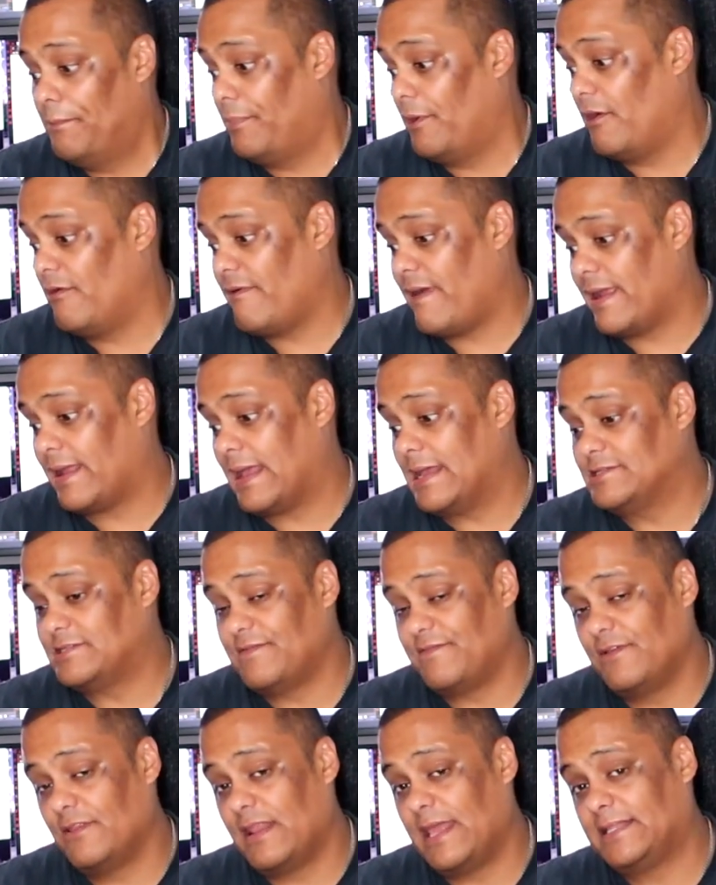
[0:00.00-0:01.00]
But alright guys,
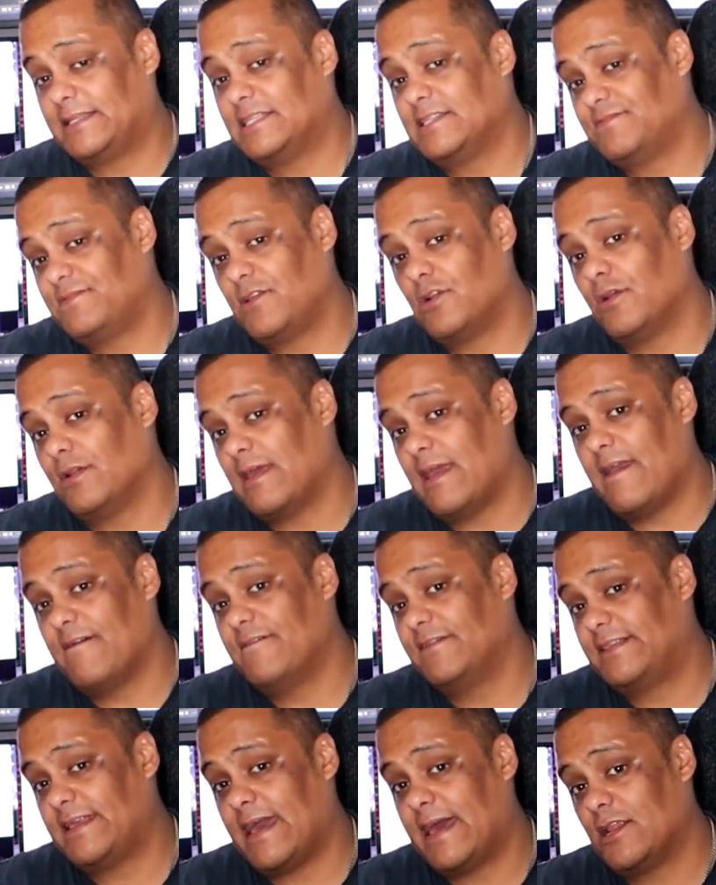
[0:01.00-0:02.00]
if you like this video and
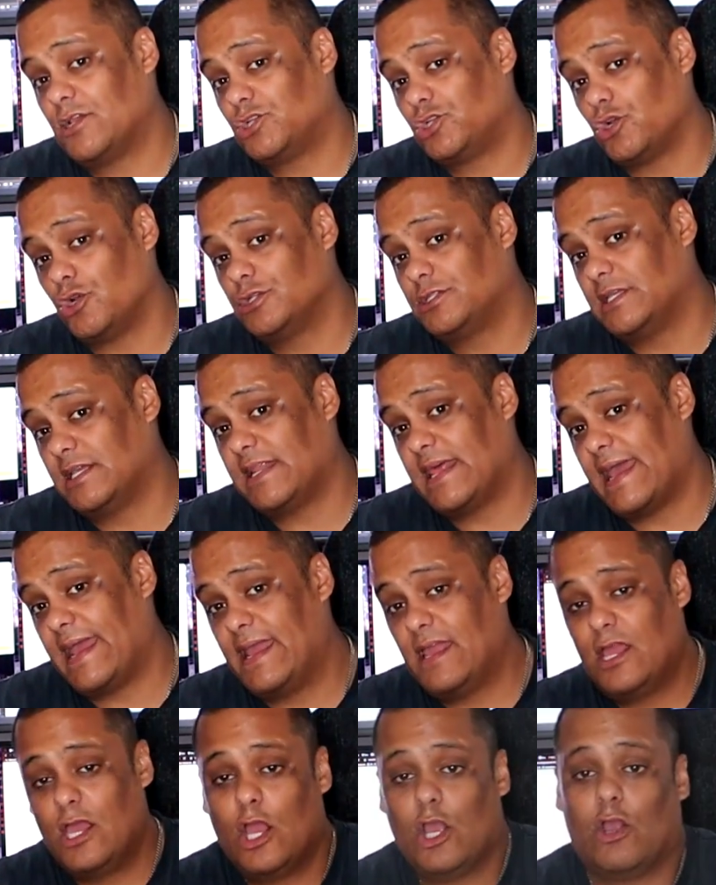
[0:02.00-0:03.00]
everything I had to show you
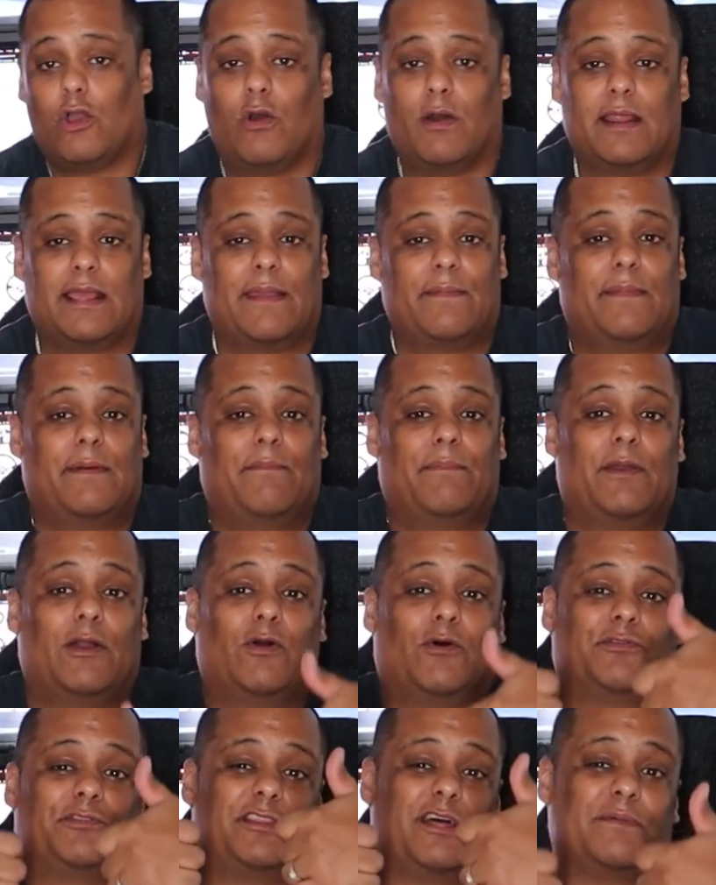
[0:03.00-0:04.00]
today, go ahead and give me a
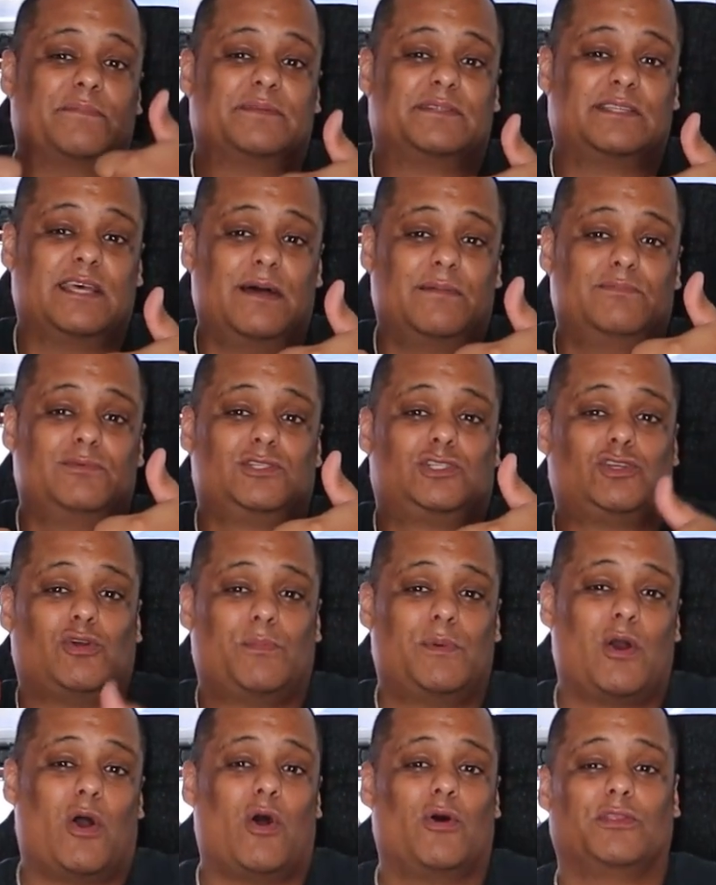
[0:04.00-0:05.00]
big old thumbs up.
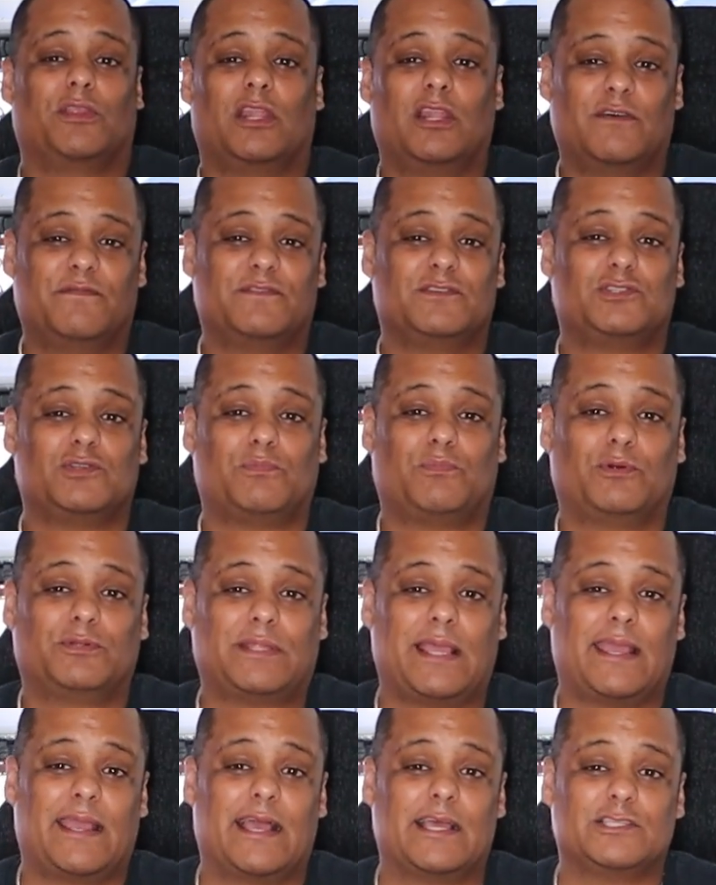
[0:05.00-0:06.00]
Show me all the love and
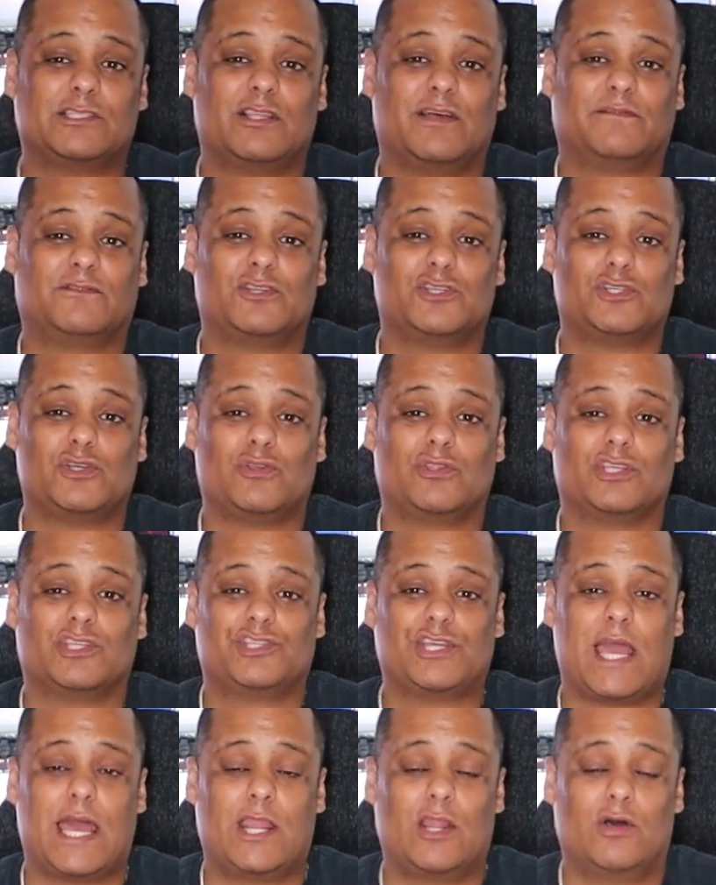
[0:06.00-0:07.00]
support that you guys love to show the
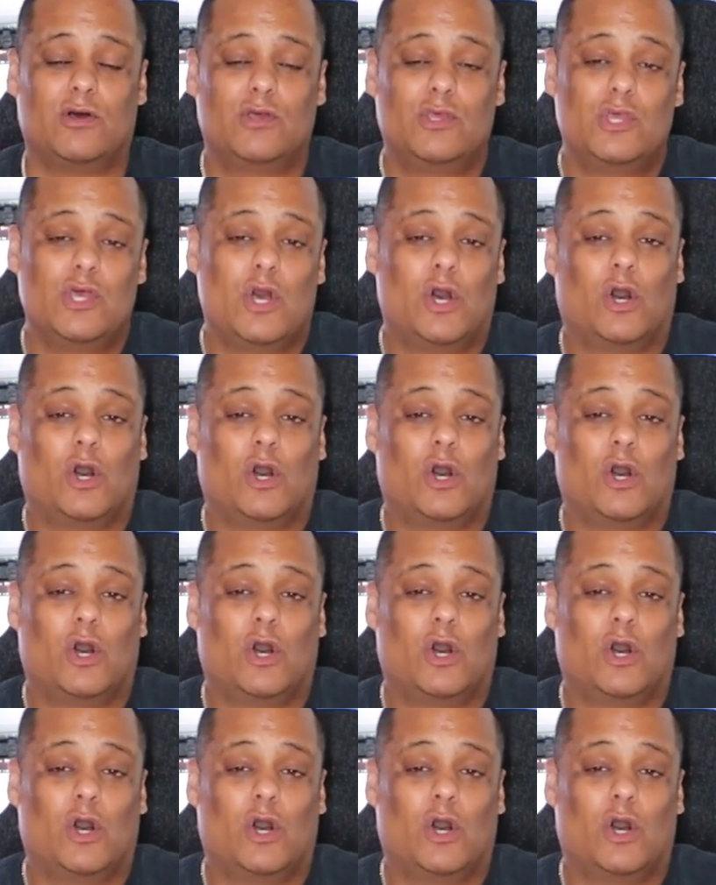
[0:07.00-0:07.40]
channel.